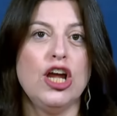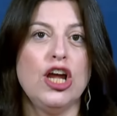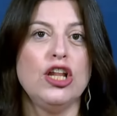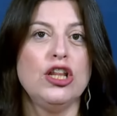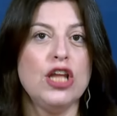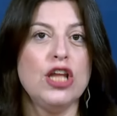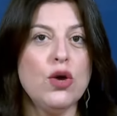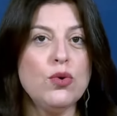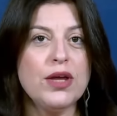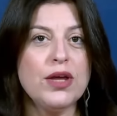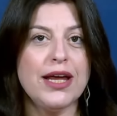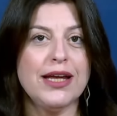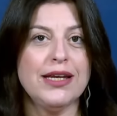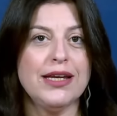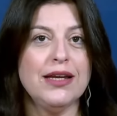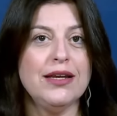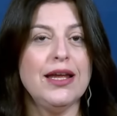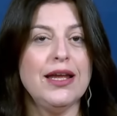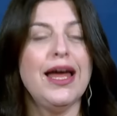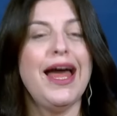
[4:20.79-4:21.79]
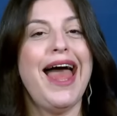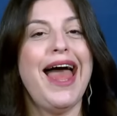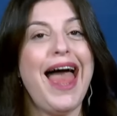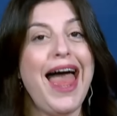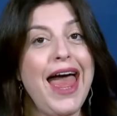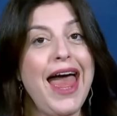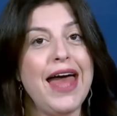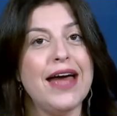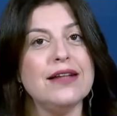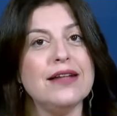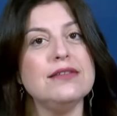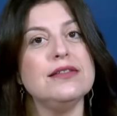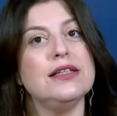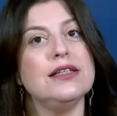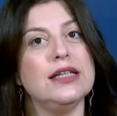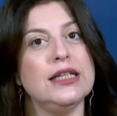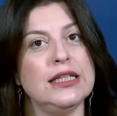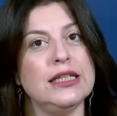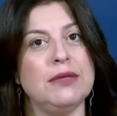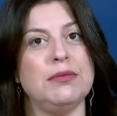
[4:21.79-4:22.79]
located, and
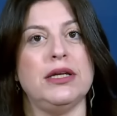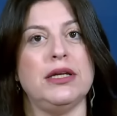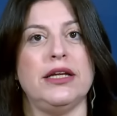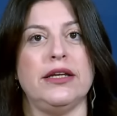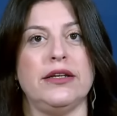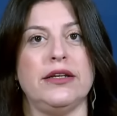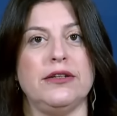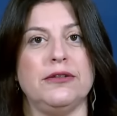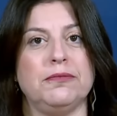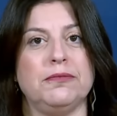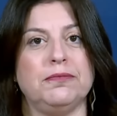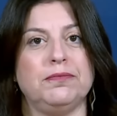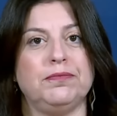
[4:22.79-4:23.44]
eliminated.